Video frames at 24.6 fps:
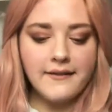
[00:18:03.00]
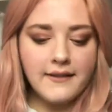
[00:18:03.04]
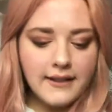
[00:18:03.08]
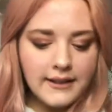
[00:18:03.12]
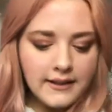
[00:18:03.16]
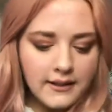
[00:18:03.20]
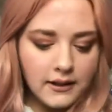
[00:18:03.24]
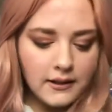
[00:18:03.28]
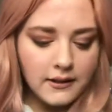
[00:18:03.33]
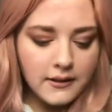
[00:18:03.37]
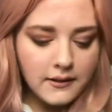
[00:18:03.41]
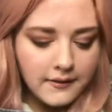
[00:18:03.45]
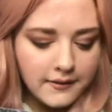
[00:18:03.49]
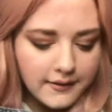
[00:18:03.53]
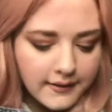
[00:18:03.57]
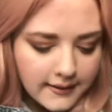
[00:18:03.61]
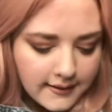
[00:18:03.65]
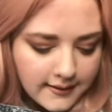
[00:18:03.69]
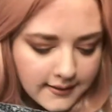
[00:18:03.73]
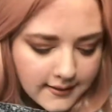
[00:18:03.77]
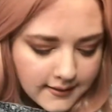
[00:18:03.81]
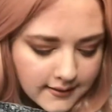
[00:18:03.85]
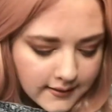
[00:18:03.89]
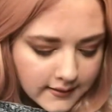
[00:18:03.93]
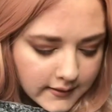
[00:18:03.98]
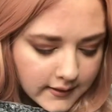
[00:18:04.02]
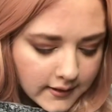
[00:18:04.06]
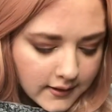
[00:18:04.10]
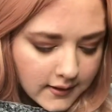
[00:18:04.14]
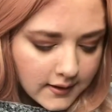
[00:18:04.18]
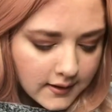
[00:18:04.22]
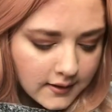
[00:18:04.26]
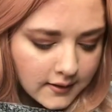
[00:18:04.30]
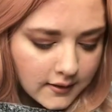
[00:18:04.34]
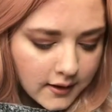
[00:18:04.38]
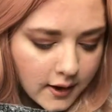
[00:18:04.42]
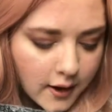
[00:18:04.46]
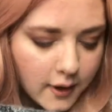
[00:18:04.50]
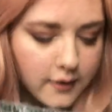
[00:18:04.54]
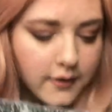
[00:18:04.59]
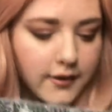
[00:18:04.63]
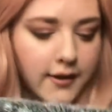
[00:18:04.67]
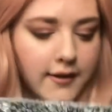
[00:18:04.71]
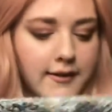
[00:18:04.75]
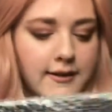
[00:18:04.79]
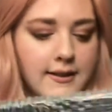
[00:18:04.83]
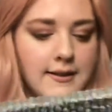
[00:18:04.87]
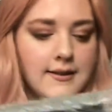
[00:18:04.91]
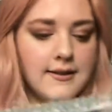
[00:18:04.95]
I don't know if this is the, oh no,
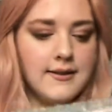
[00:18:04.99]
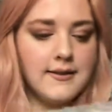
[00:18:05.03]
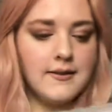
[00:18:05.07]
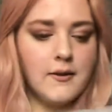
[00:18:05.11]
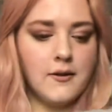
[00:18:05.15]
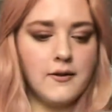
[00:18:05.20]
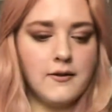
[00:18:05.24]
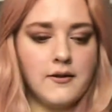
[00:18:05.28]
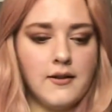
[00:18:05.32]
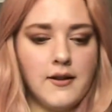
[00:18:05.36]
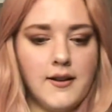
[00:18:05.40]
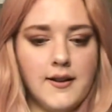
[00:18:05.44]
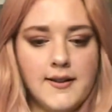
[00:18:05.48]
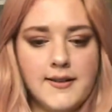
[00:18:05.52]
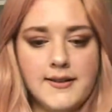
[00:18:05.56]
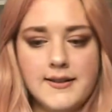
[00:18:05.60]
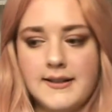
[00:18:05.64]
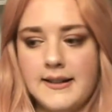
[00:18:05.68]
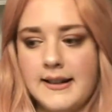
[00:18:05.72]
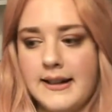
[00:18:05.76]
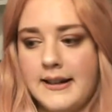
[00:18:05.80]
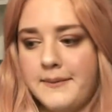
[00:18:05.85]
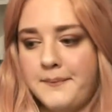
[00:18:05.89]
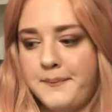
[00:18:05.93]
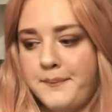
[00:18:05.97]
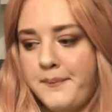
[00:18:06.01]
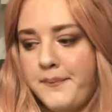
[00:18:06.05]
this is not the last thing.